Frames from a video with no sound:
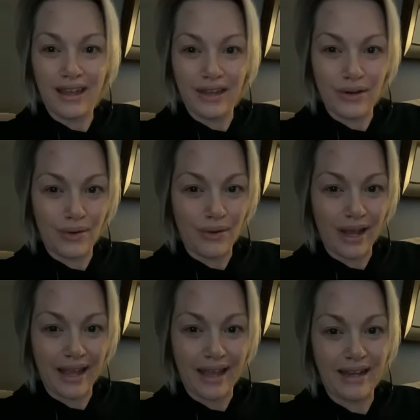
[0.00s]
you know,
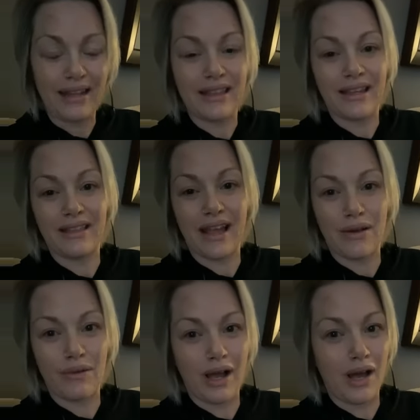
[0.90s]
anything in
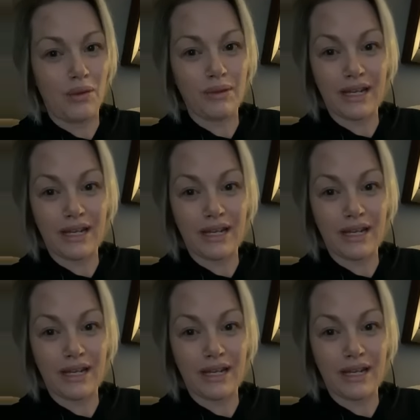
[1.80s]
that realm,